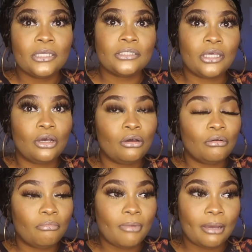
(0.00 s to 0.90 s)
So
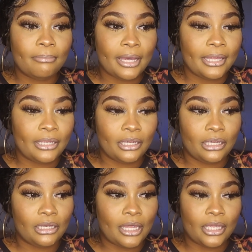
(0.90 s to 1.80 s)
my
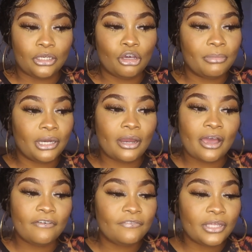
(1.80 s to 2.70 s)
body, like no matter
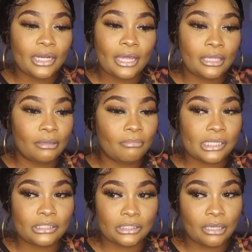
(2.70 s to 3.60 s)
how flat I get my
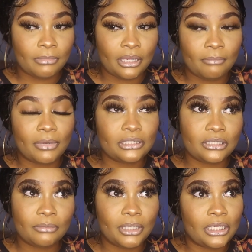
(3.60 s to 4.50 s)
stomach, my
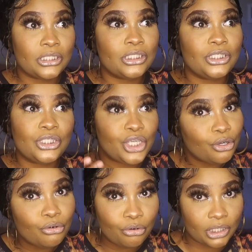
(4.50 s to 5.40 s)
stomach is
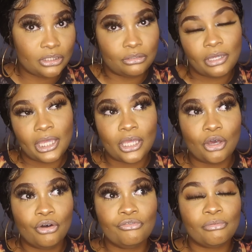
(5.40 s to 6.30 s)
still going to hang
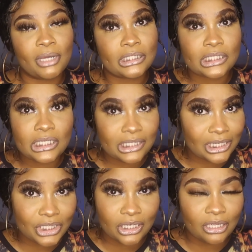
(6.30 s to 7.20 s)
over my
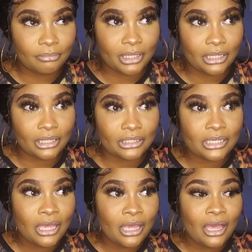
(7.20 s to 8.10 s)
C-section cut because
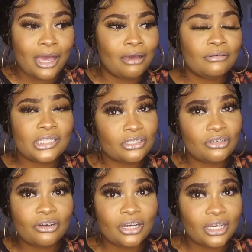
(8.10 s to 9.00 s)
I wasn't
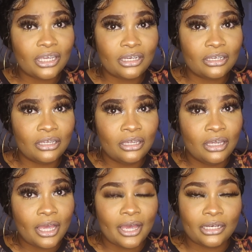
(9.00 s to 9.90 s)
hard-headed.
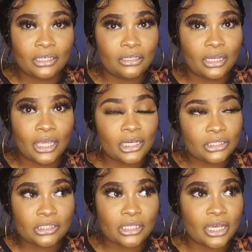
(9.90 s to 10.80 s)
I didn't
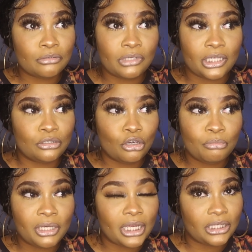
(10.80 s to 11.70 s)
exercise when they told
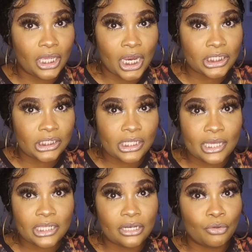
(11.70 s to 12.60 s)
me not to
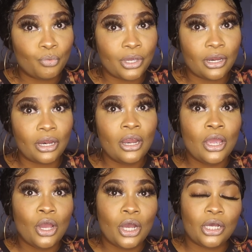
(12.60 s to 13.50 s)
exercise. I didn't wear
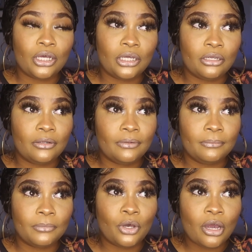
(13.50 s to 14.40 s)
uh
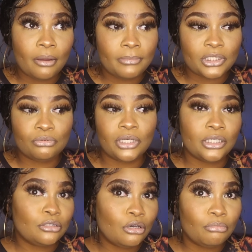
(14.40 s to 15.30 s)
garments when they
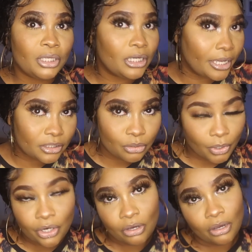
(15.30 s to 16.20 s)
told me not to
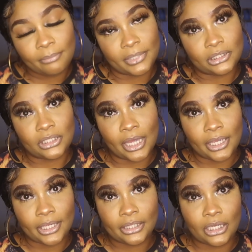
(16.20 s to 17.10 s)
wear garments,
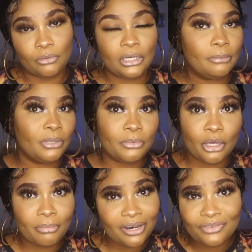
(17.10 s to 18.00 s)
like, and then when they put me
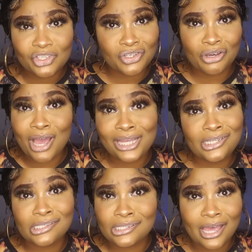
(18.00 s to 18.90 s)
on birth control, I
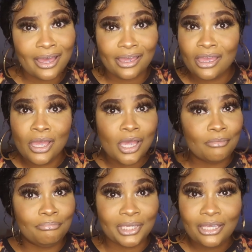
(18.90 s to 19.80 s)
just got
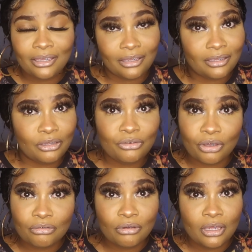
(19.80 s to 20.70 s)
big, you
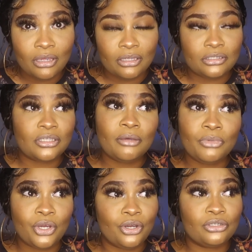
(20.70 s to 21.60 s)
know. Some
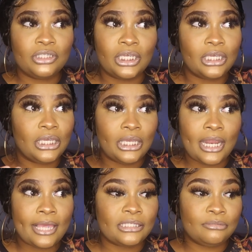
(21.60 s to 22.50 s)
girls didn't get
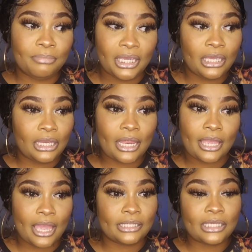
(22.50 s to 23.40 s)
as big
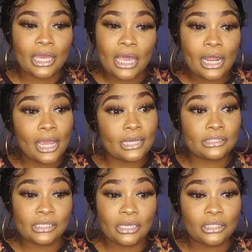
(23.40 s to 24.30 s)
like as I got. Like I
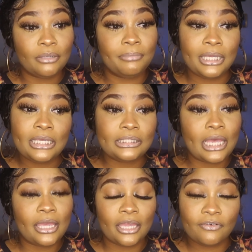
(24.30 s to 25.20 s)
said, the biggest
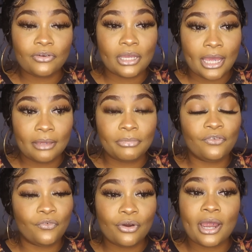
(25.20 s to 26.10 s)
I ever got
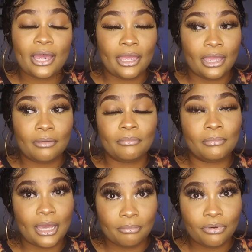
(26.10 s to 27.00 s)
before I
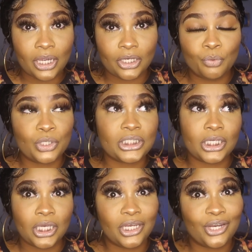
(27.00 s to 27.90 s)
had got pregnant was
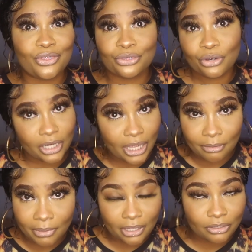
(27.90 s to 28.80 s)
one hundred
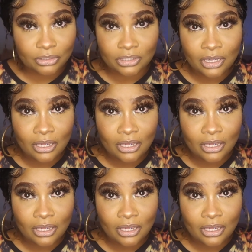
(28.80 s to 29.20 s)
thirty-eight pounds.